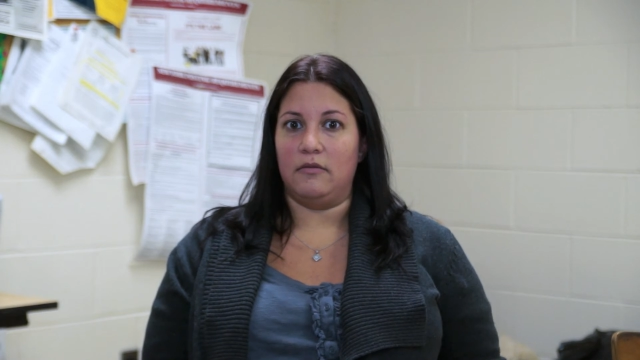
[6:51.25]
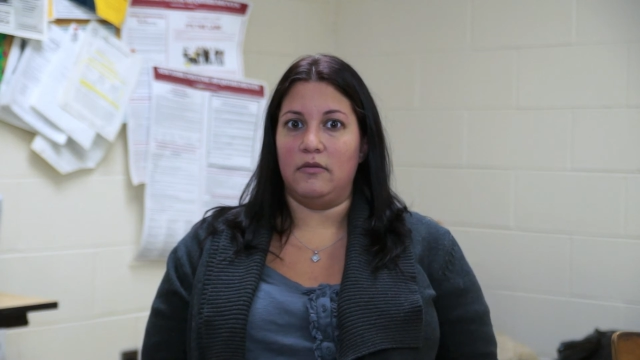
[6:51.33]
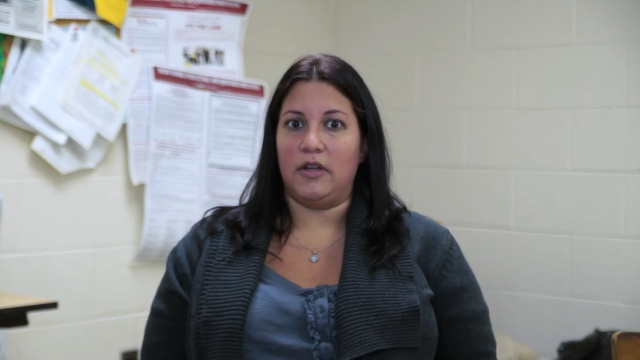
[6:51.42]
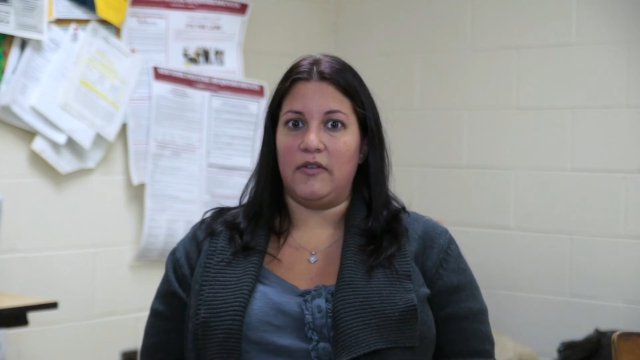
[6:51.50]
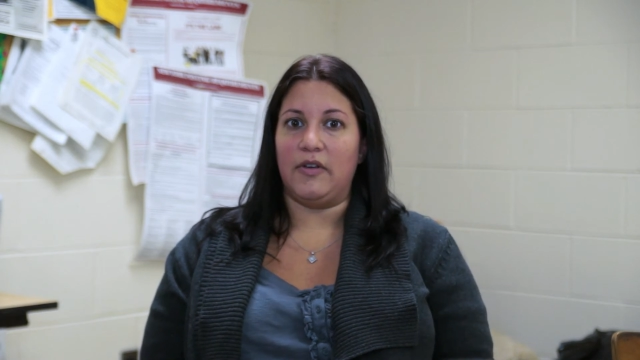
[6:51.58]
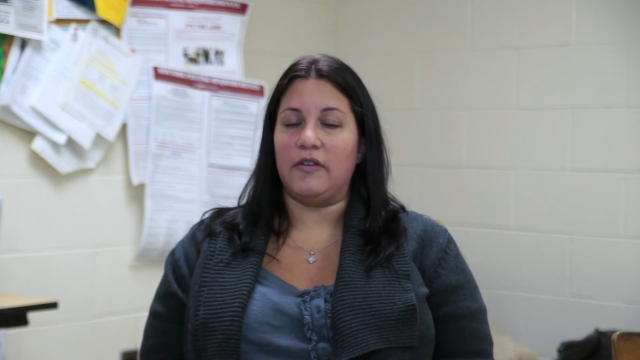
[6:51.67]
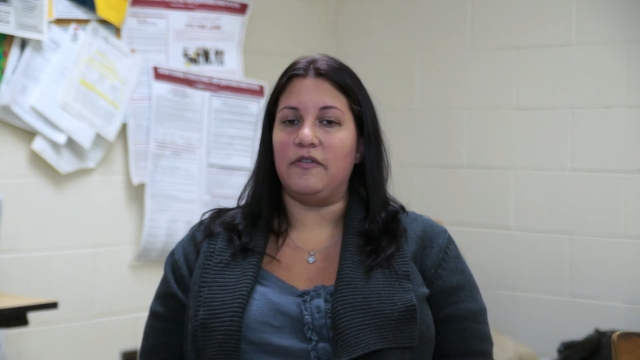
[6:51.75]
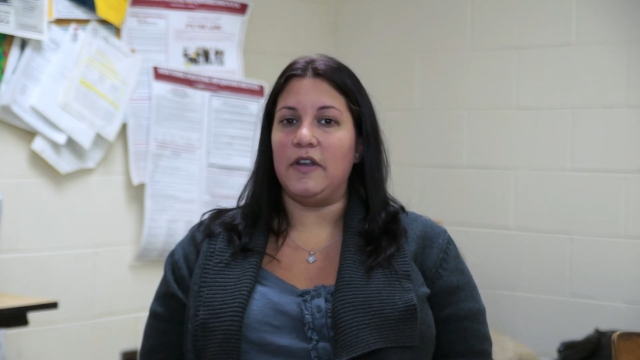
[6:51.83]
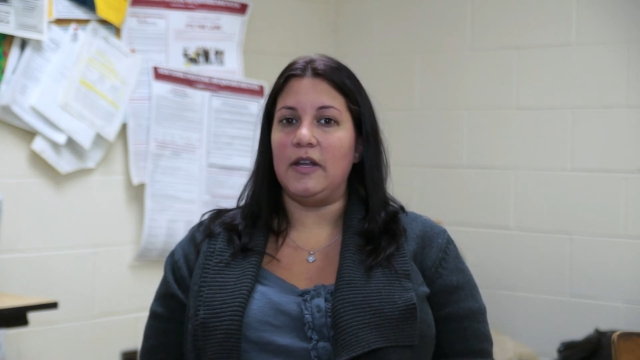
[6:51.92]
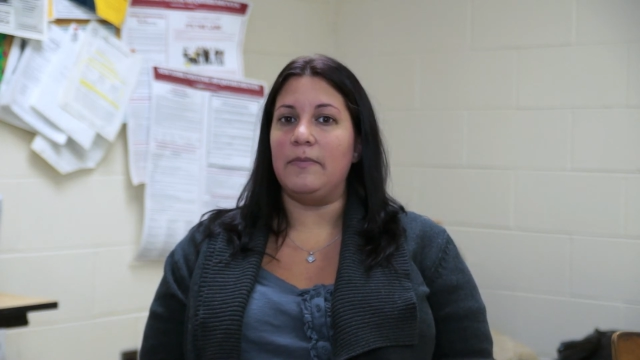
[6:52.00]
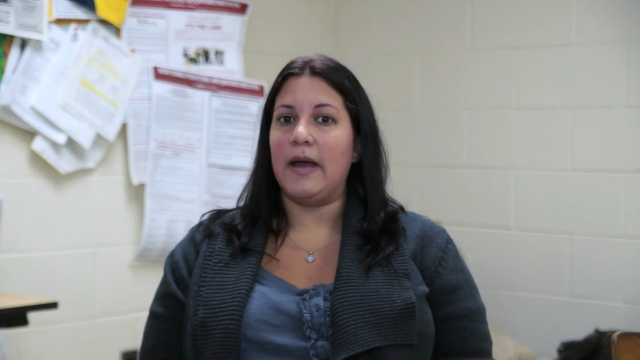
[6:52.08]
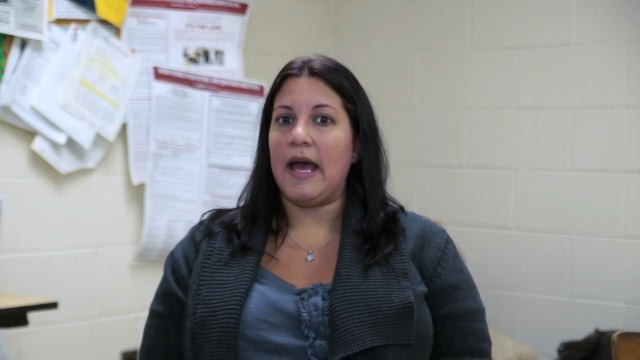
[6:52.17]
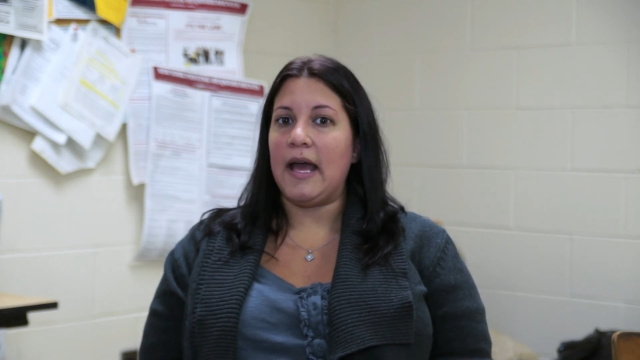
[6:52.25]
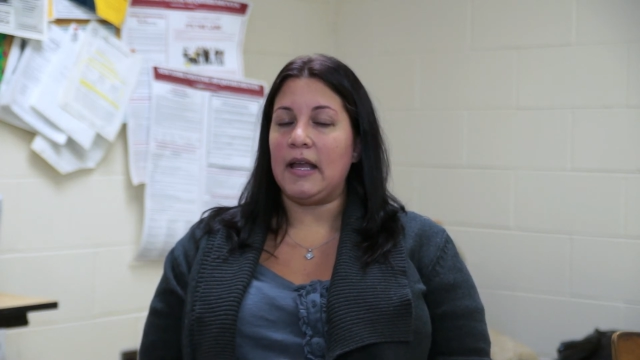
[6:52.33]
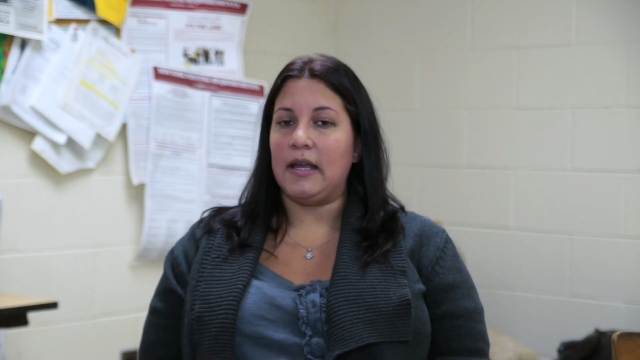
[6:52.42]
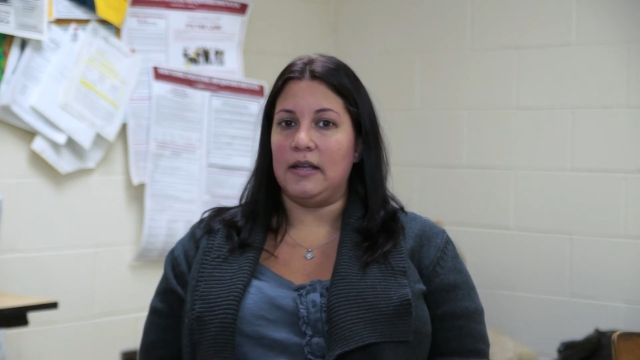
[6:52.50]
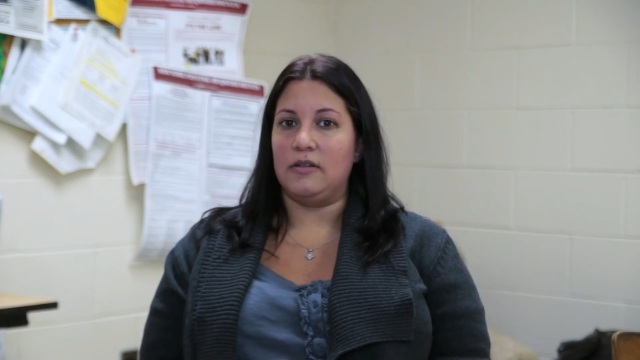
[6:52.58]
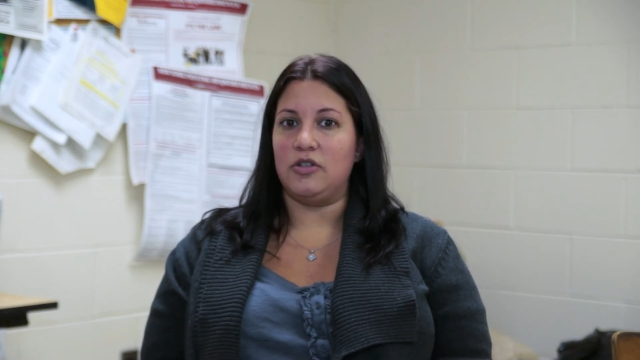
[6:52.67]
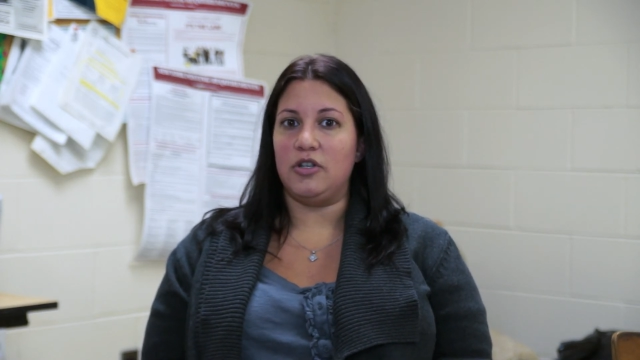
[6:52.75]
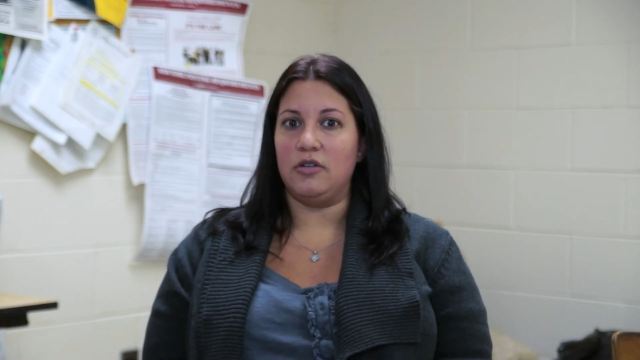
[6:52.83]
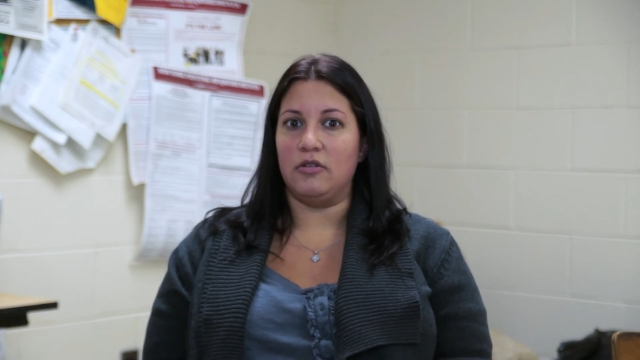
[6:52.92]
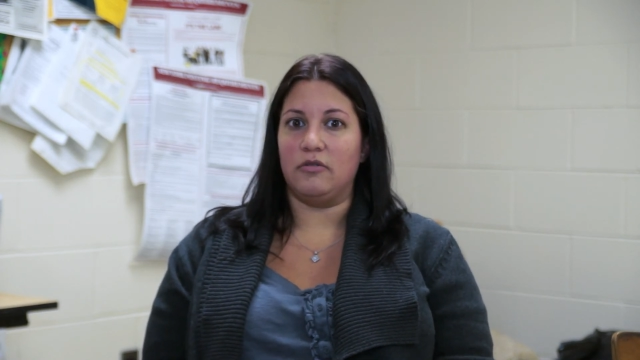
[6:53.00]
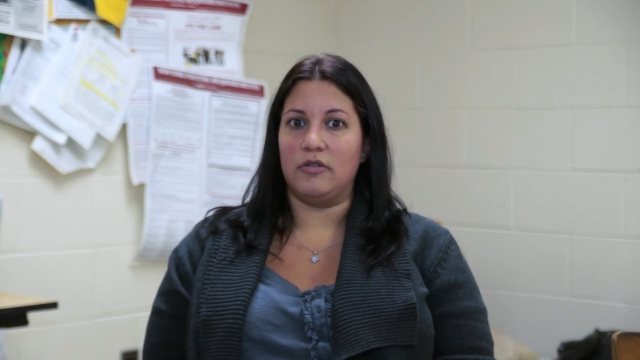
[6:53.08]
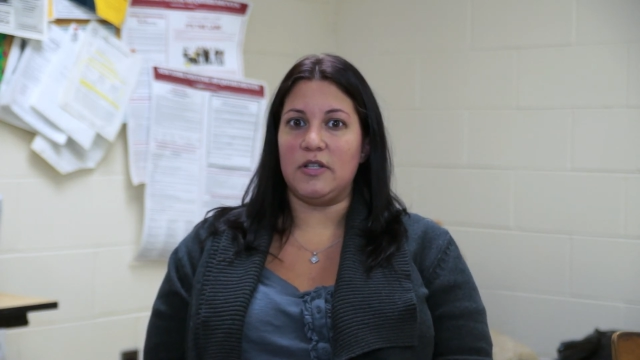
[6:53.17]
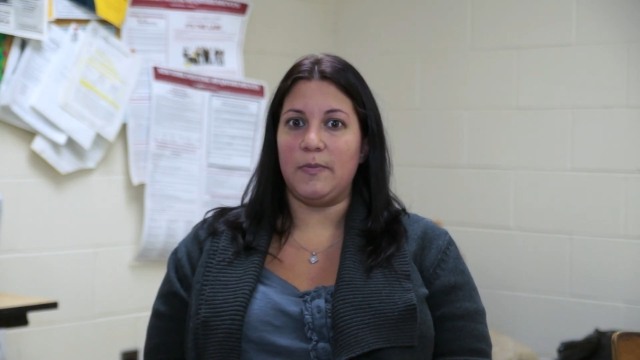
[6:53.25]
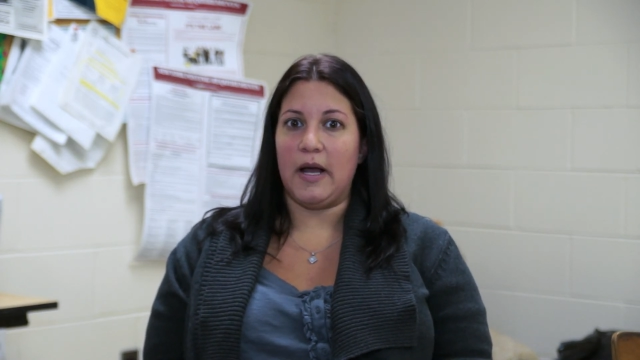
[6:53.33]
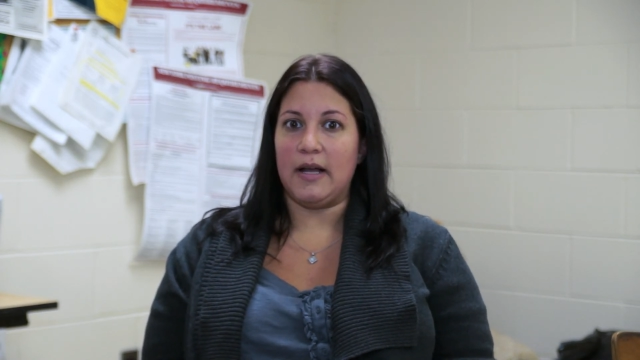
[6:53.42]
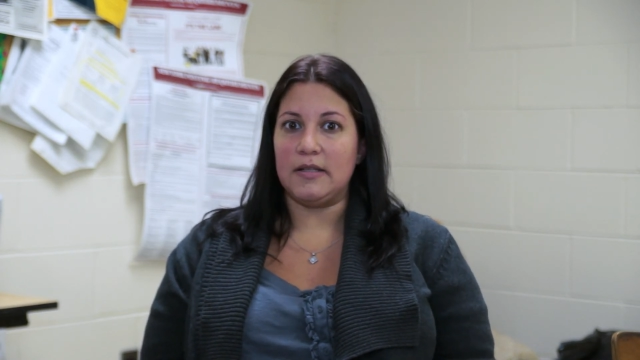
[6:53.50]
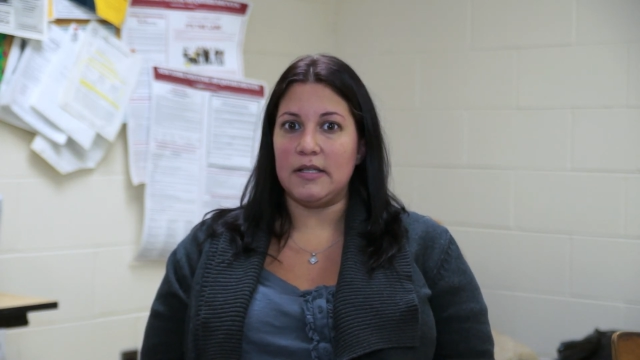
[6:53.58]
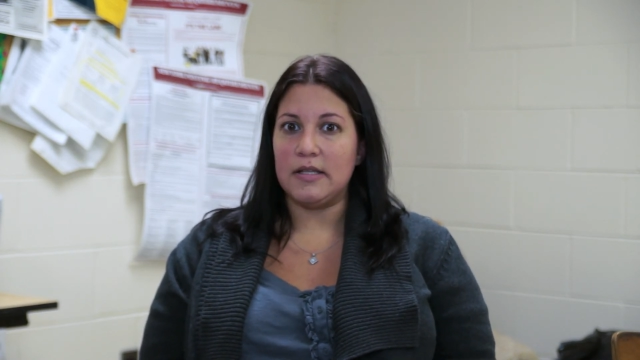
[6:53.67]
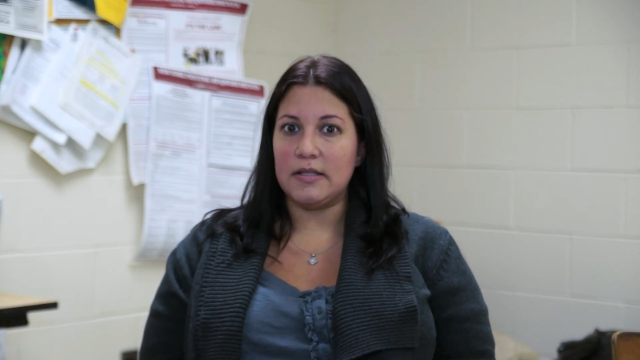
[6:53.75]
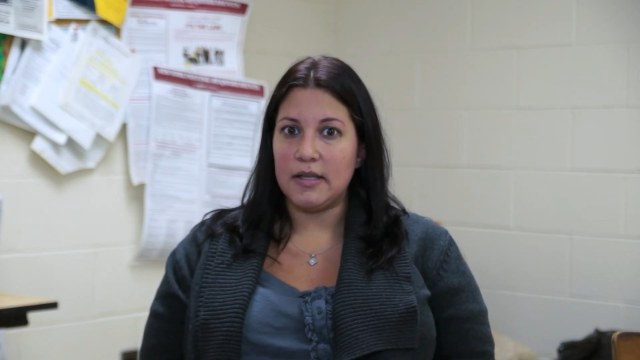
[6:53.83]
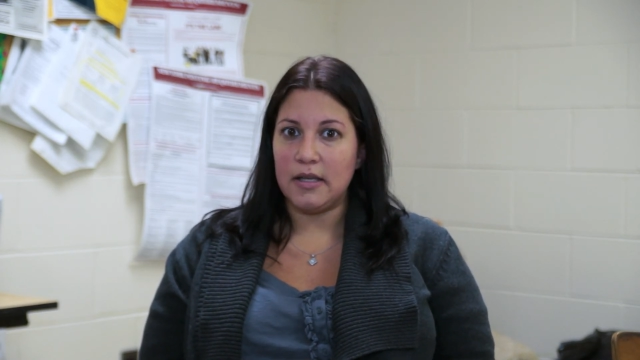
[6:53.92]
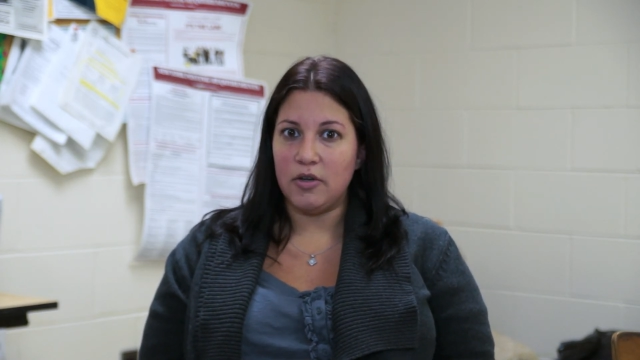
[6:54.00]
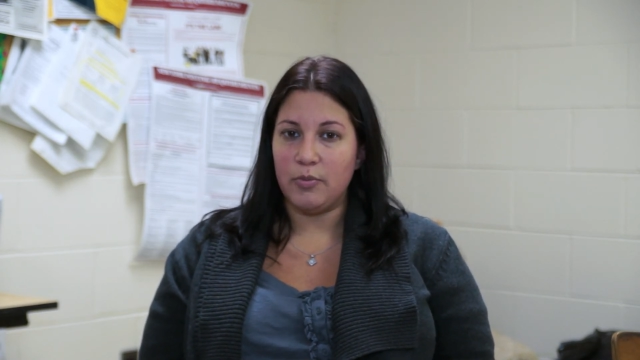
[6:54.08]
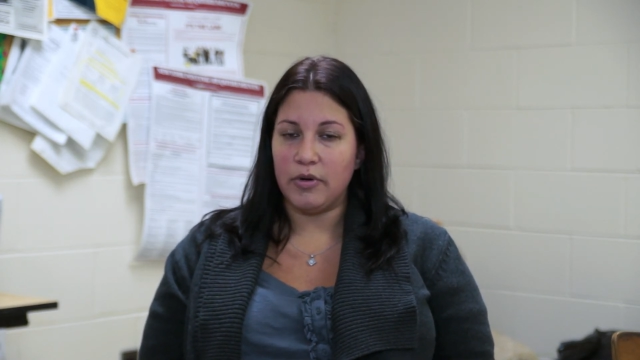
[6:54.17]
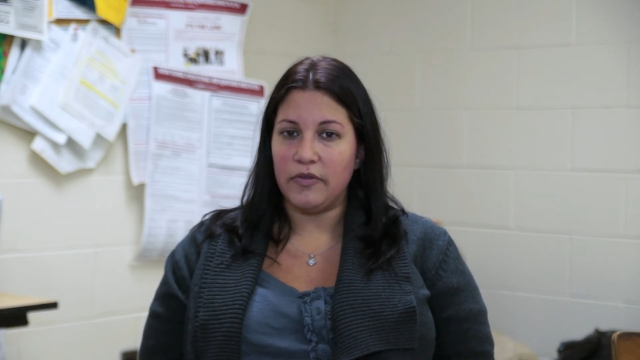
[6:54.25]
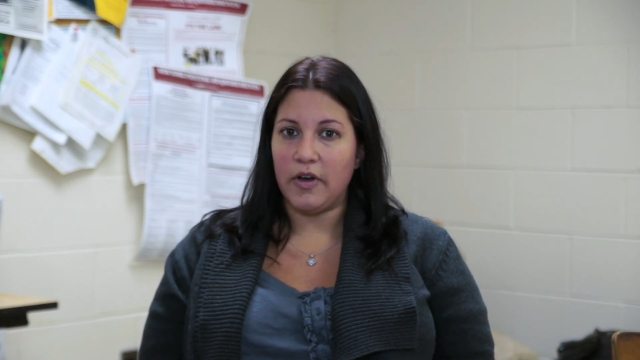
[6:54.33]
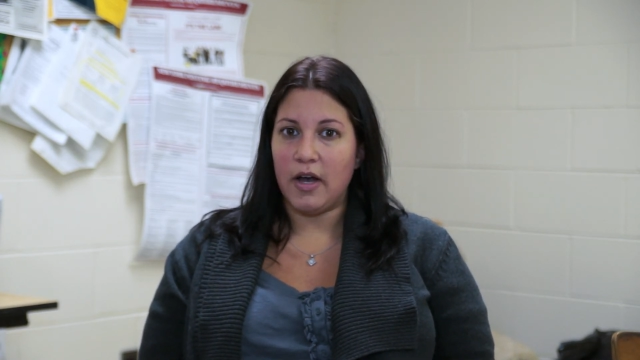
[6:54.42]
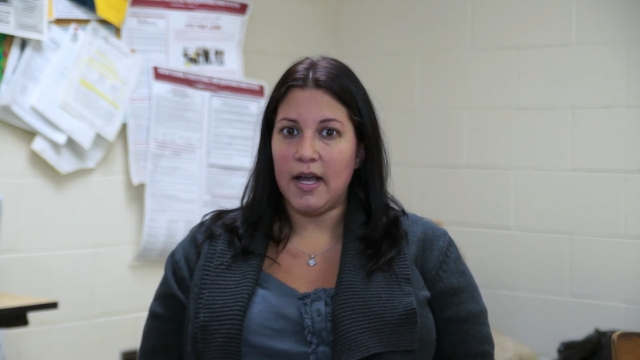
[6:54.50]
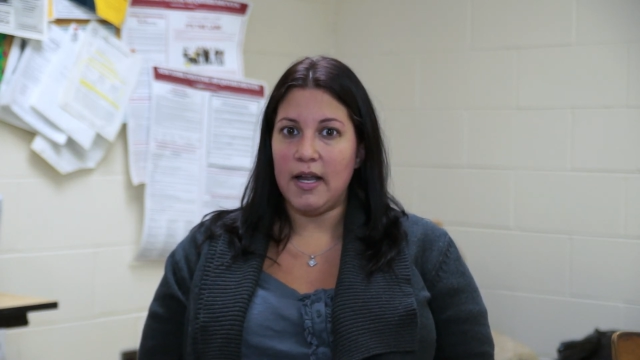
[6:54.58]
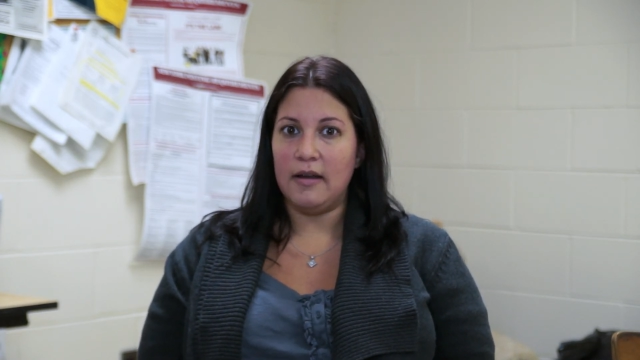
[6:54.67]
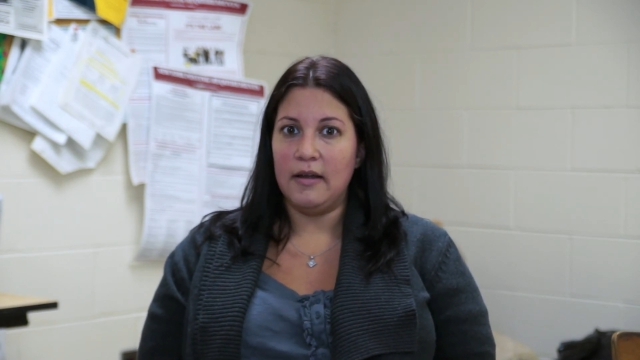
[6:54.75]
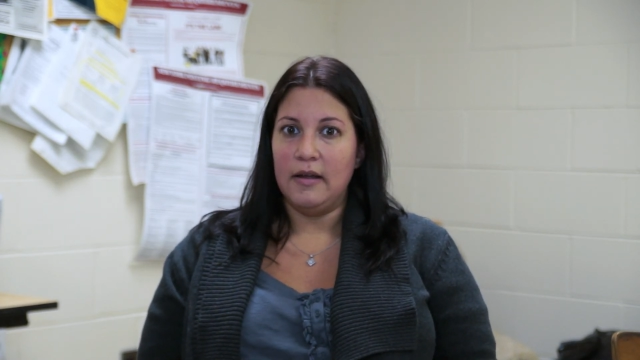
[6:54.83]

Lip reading: giving feedback into your responses that you provide